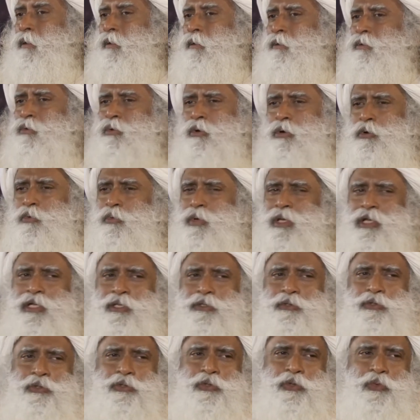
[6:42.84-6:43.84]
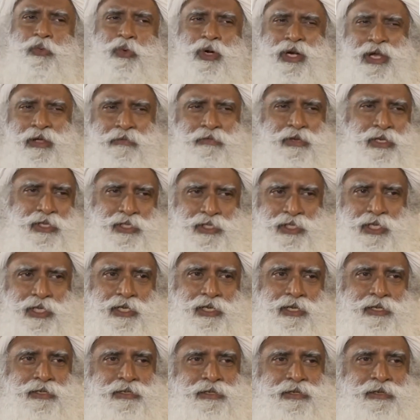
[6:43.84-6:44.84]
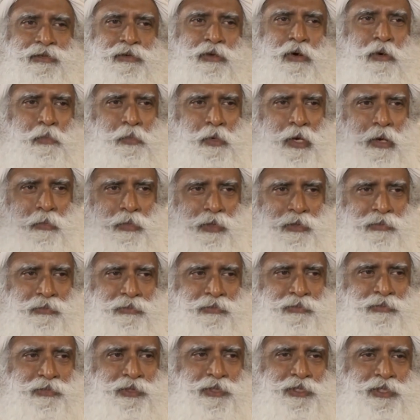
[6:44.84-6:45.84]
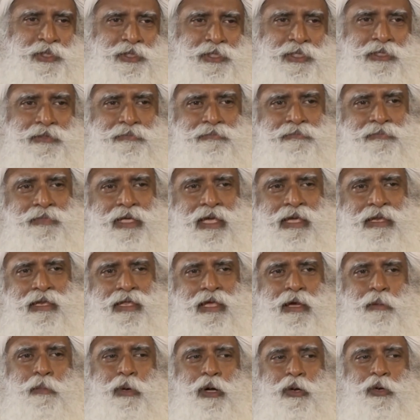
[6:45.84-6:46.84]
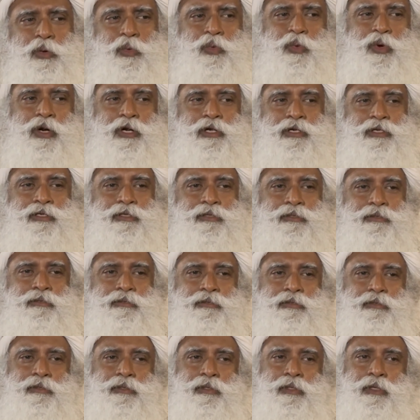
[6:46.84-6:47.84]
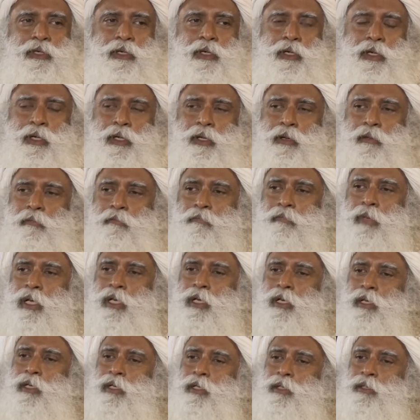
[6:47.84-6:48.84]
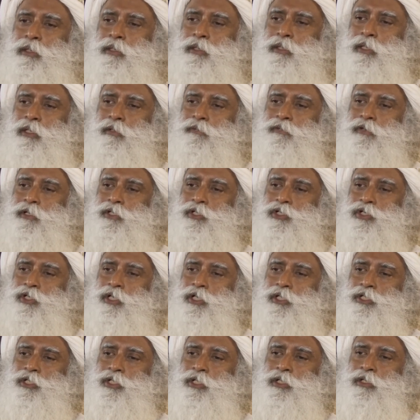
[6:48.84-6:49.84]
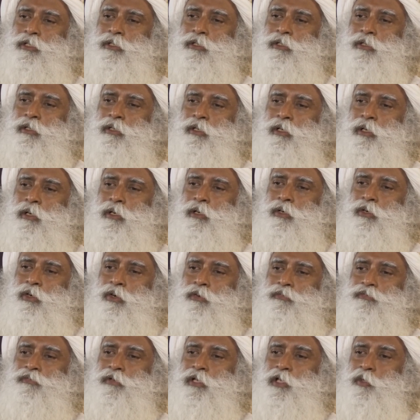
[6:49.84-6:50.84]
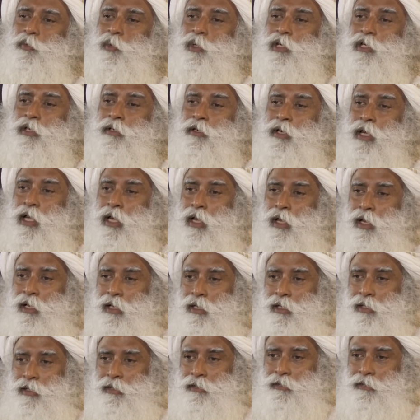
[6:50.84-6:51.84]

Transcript: you are willing to do whatever is needed, no problem, isn't it? Any amount of work. But little frustration, your feet will drag.